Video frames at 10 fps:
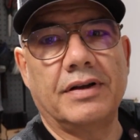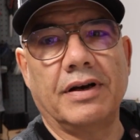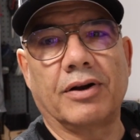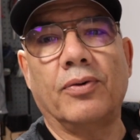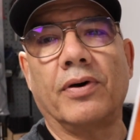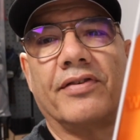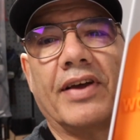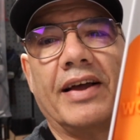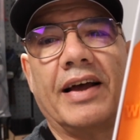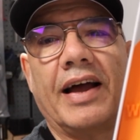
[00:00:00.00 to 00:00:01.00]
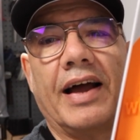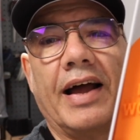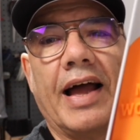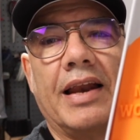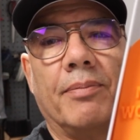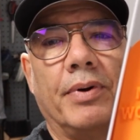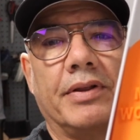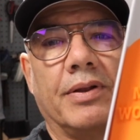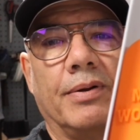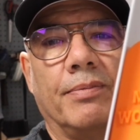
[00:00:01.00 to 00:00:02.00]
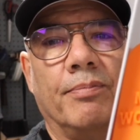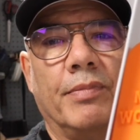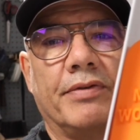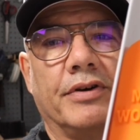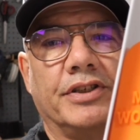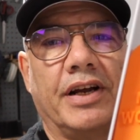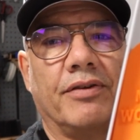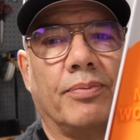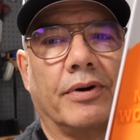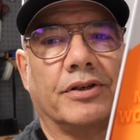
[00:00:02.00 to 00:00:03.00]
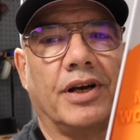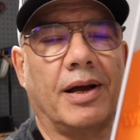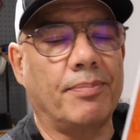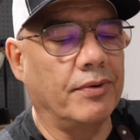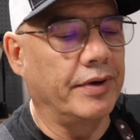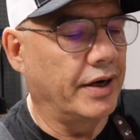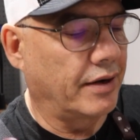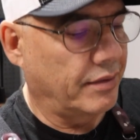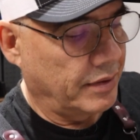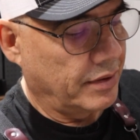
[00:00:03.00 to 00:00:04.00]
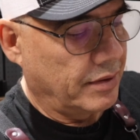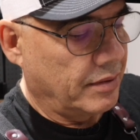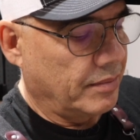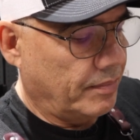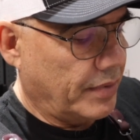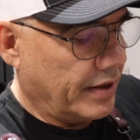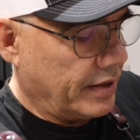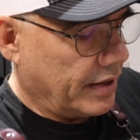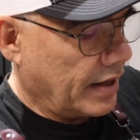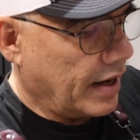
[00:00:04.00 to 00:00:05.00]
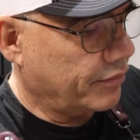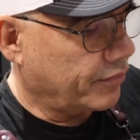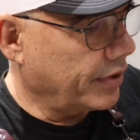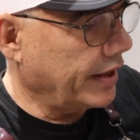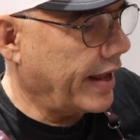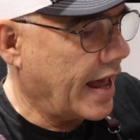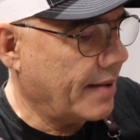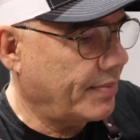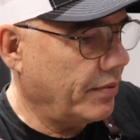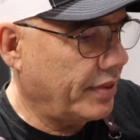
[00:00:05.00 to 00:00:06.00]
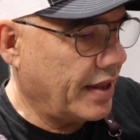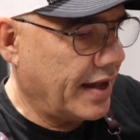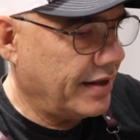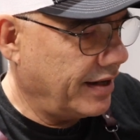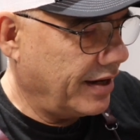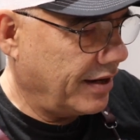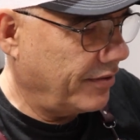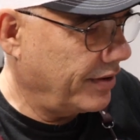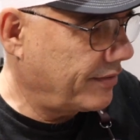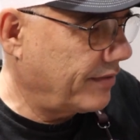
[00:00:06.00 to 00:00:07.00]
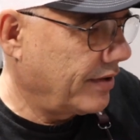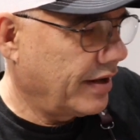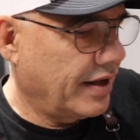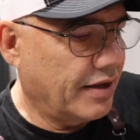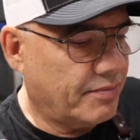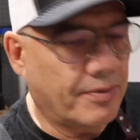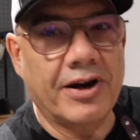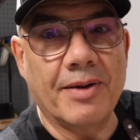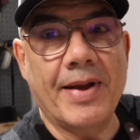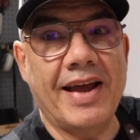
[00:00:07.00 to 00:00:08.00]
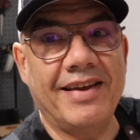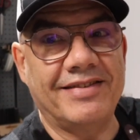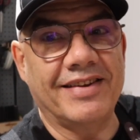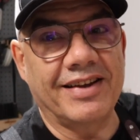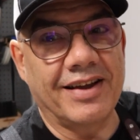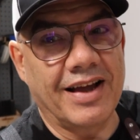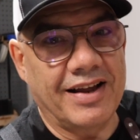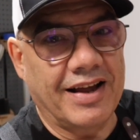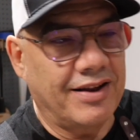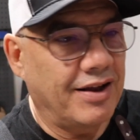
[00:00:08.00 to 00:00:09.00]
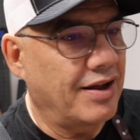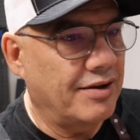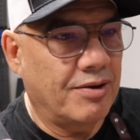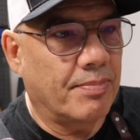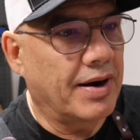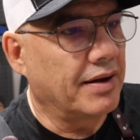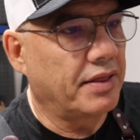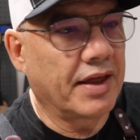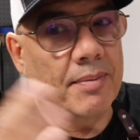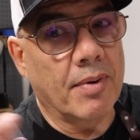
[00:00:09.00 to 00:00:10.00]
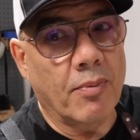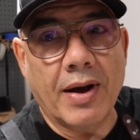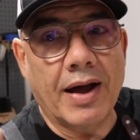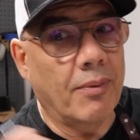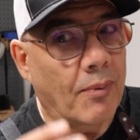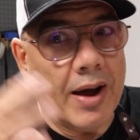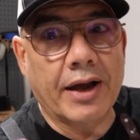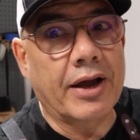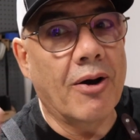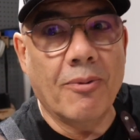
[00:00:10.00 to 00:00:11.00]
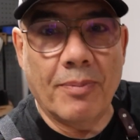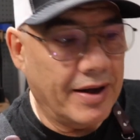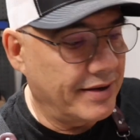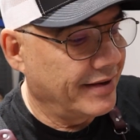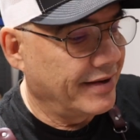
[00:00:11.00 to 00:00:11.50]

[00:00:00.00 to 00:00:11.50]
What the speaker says: And of course, I had to put the Mr. J's Workshop on there. But I was really happy with that. It's pretty amazing, and you probably think I'm a wacko, but